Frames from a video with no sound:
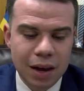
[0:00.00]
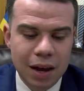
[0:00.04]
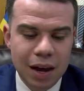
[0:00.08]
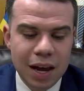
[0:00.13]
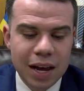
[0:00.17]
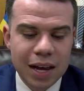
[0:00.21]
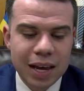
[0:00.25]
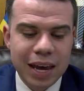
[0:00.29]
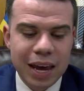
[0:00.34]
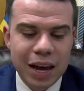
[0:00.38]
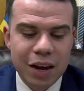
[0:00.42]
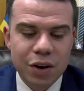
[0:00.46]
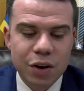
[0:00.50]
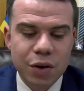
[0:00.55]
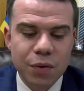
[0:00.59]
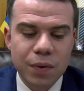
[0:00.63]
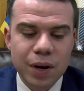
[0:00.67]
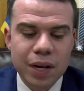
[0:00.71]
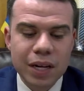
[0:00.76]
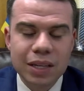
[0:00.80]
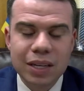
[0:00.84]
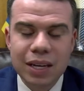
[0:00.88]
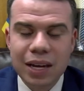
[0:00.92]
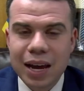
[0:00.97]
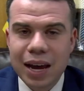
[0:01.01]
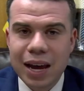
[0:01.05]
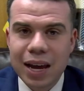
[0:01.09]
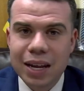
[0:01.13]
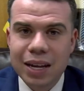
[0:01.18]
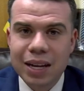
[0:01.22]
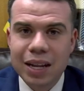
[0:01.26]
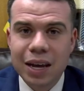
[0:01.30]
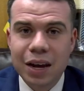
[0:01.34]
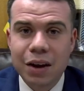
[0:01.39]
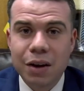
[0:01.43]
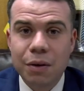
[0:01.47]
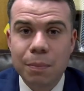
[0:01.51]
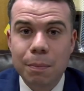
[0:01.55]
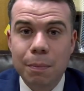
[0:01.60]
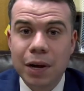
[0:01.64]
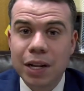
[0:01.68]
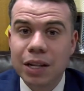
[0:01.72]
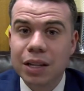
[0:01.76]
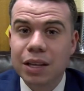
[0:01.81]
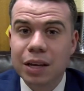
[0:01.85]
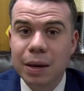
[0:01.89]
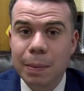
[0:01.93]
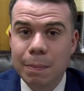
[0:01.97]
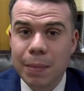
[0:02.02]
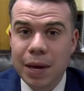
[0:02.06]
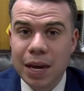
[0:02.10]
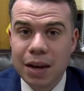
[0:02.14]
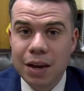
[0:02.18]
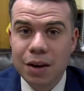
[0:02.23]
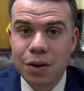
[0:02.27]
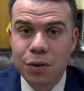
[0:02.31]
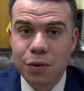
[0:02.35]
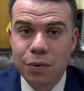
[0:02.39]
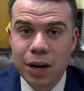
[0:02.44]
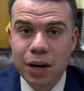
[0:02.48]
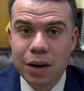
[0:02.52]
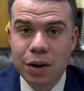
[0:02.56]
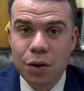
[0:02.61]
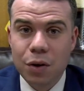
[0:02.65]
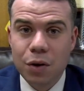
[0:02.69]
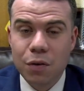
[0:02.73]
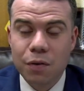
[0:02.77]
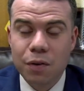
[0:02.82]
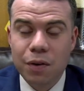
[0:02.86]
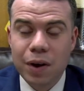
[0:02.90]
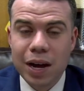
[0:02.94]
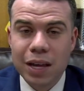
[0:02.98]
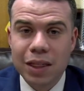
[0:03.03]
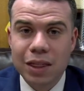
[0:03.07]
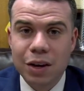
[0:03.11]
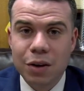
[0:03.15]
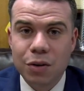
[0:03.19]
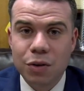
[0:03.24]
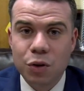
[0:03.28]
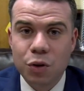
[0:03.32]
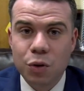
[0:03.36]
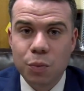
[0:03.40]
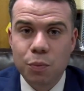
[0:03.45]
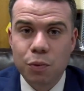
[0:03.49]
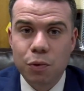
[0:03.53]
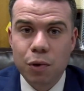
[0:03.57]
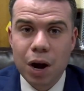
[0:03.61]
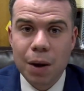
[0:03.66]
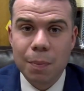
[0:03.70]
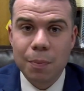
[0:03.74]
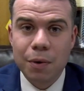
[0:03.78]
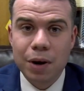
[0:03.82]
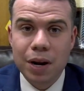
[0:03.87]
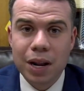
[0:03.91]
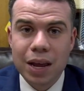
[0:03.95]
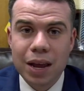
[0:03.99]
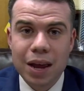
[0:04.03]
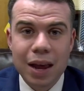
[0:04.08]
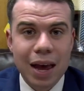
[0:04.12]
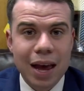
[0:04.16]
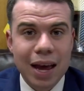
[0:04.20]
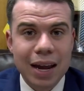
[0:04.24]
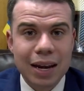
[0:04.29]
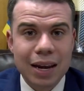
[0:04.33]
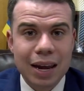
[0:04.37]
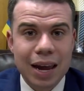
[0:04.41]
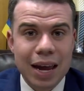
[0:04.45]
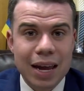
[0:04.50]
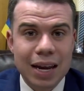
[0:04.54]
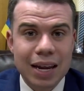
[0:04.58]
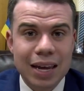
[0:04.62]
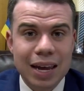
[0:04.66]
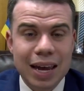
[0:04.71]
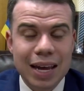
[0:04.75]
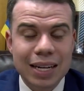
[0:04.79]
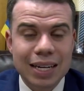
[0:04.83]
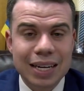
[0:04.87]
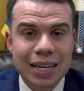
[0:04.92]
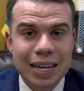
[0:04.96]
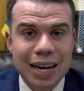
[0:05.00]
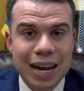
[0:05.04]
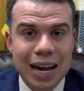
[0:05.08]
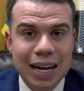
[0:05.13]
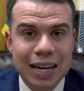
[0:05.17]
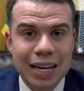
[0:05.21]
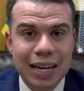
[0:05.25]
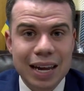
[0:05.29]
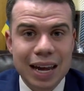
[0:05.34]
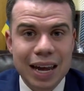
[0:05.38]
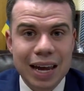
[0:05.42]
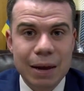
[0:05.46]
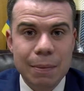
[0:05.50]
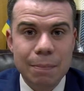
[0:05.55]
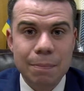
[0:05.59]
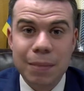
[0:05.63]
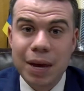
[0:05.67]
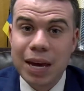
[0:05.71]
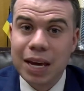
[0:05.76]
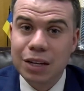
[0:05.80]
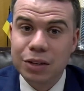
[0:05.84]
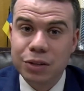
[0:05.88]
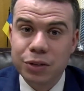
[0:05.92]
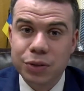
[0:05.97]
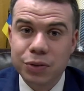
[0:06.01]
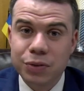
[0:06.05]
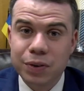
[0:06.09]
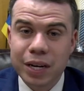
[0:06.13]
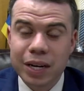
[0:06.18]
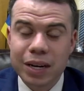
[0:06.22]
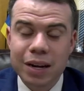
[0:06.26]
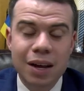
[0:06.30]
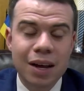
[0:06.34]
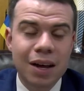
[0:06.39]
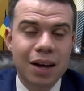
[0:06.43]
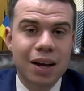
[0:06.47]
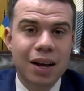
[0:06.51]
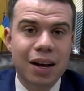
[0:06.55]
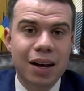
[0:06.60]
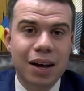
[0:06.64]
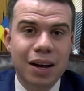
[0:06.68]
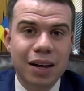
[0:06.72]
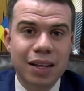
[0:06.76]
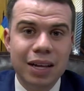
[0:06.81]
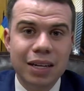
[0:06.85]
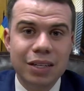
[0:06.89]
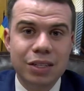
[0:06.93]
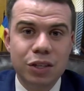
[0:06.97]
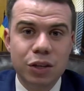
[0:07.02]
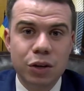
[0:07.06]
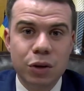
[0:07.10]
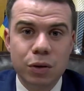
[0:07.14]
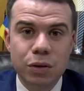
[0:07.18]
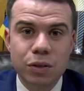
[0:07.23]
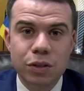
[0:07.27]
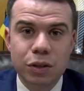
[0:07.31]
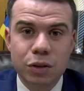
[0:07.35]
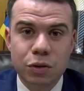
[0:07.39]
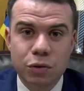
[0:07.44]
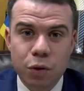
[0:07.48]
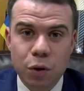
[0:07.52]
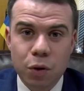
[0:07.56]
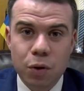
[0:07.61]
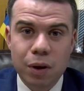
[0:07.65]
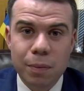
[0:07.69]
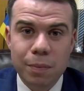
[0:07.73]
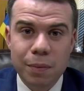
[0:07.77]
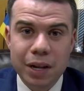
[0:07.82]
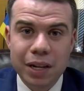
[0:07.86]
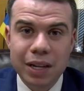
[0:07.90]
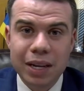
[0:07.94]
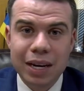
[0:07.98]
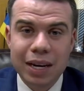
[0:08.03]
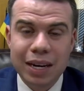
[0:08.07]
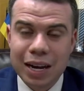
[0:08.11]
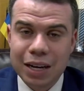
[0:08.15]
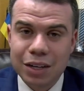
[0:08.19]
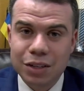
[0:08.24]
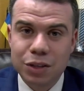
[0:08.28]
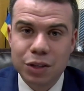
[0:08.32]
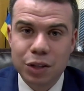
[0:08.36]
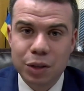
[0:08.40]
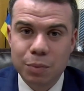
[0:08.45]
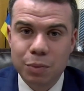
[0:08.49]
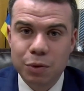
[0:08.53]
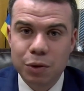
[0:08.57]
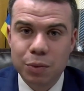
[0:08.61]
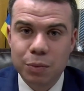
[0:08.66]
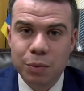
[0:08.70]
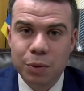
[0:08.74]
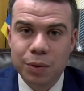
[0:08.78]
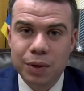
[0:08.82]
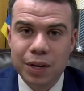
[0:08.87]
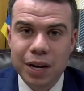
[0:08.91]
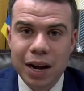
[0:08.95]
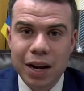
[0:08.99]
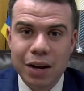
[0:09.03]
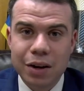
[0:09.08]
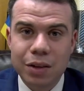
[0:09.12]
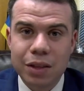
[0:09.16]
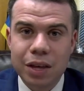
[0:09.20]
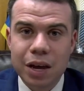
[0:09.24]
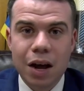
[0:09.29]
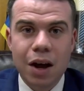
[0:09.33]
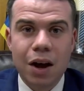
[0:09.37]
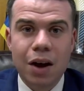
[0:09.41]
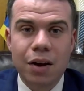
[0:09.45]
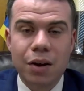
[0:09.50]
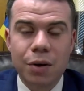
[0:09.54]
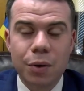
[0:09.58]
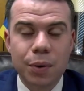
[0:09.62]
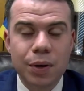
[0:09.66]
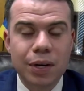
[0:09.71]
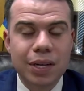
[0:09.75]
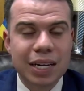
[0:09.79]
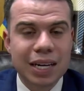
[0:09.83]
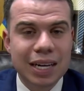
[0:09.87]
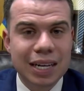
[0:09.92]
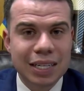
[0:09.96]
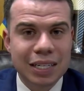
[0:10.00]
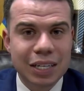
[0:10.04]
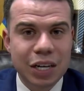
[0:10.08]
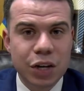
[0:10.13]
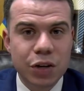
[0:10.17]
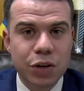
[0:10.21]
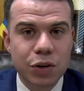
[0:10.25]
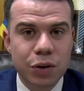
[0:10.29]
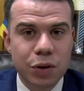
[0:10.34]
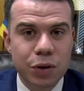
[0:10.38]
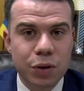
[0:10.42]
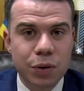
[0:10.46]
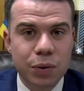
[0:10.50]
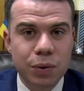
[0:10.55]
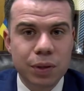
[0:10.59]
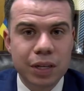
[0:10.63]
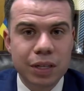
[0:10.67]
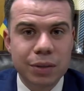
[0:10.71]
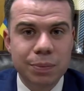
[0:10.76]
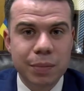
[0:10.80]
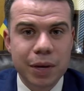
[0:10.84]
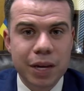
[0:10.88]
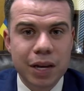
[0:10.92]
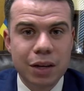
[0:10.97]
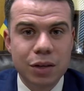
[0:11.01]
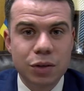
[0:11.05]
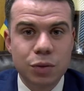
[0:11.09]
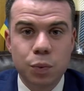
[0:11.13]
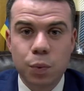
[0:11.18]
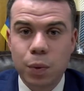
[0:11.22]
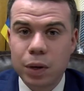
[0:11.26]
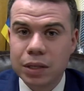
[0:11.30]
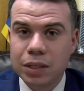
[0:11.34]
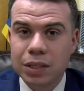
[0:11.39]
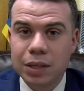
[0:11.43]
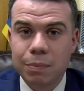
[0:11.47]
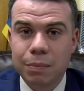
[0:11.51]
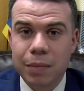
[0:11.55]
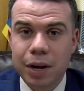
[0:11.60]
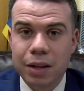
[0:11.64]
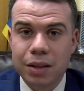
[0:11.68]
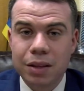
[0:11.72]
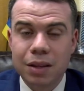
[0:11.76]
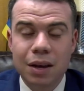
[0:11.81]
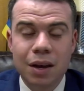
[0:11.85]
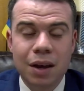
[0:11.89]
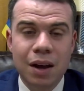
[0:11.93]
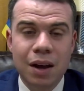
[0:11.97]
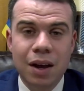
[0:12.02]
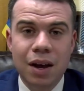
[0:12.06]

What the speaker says: Candor Realty had their monthly meet and greet over at their new property at 88 to 98 Main Street. That's the old Zadroga building next to the Blue Moon Diner. They are going to continue to do these meetings once a month.